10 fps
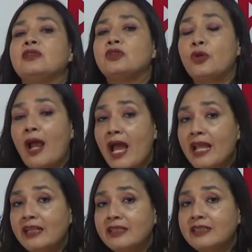
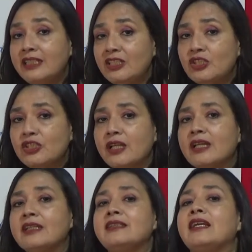drying the
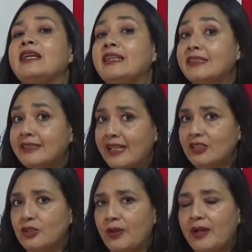dishes,
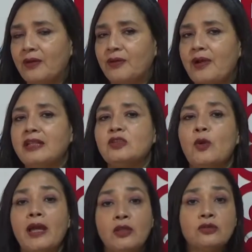etc. All right? So
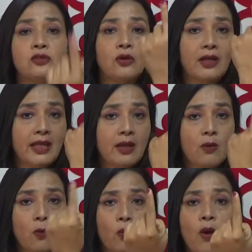I use only
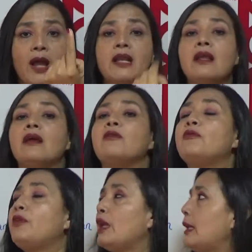one
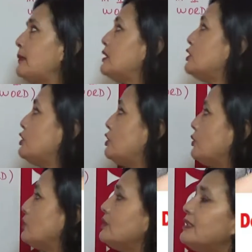verb,
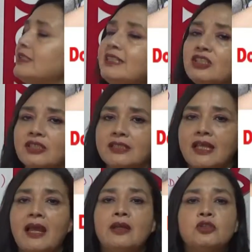do the dishes,
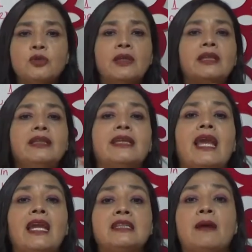to
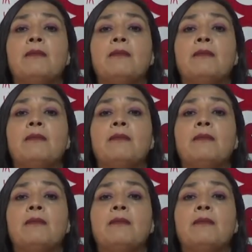indicate